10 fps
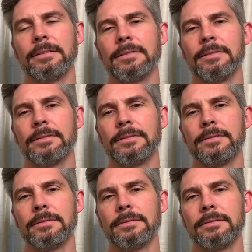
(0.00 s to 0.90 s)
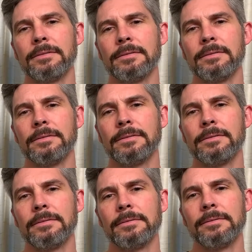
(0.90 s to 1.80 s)

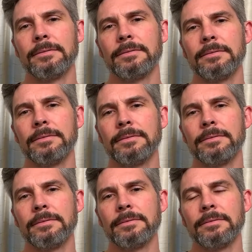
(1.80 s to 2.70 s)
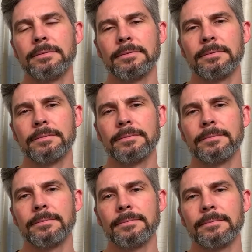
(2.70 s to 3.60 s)

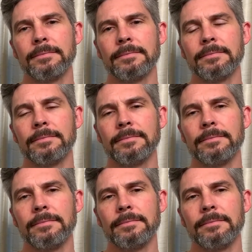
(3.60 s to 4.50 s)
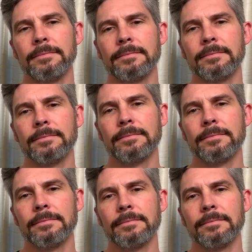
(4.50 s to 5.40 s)

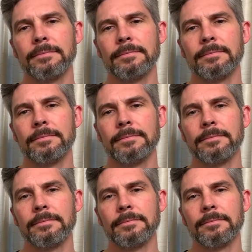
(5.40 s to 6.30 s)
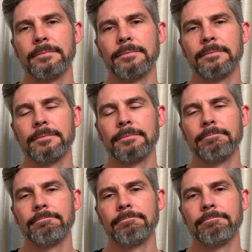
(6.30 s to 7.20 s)
The person shown says nothing.